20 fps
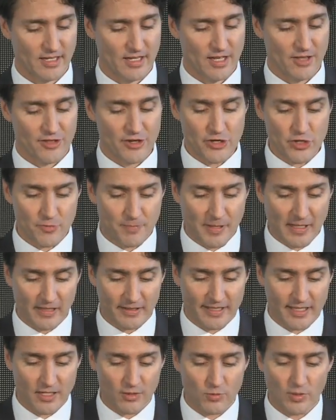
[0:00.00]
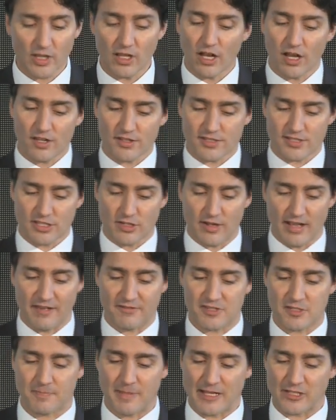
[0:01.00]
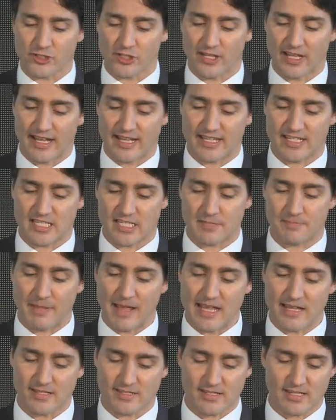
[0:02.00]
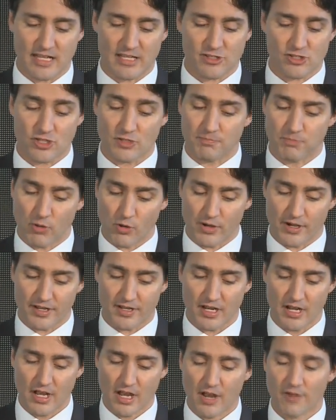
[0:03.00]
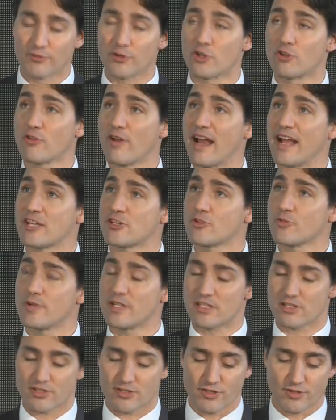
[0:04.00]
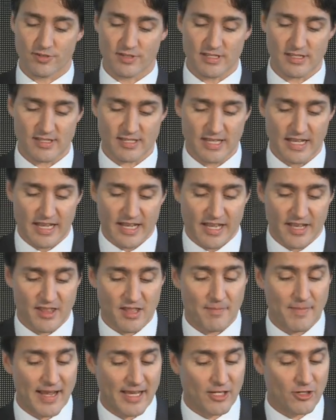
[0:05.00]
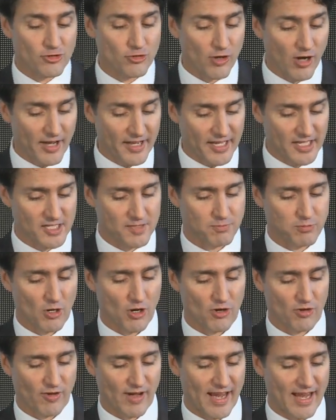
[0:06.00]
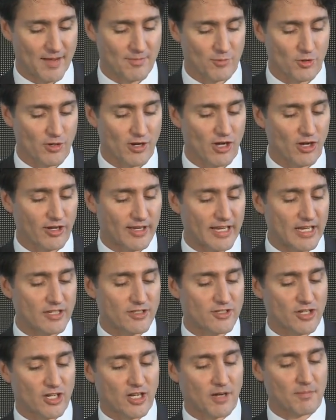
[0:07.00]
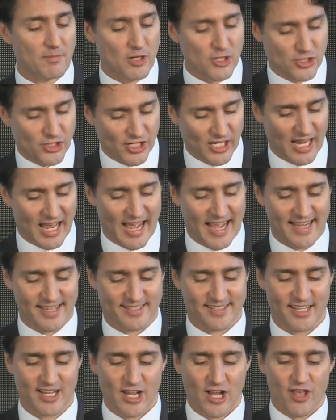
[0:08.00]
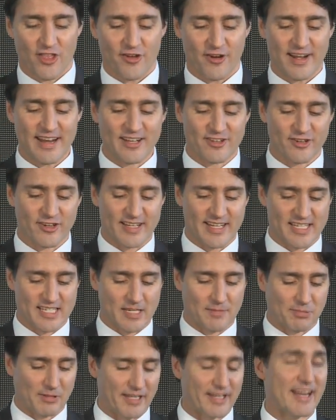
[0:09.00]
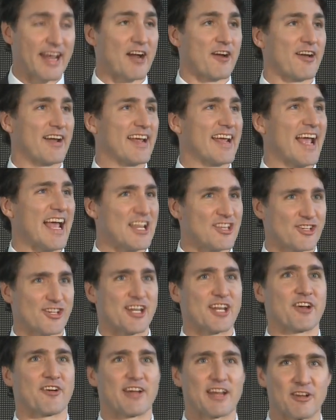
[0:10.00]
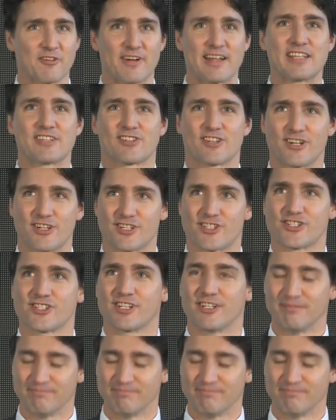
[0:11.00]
The new building will also have specialized space and support for graduate students in the mechatronics program who are looking to commercialize their interdisciplinary engineering research.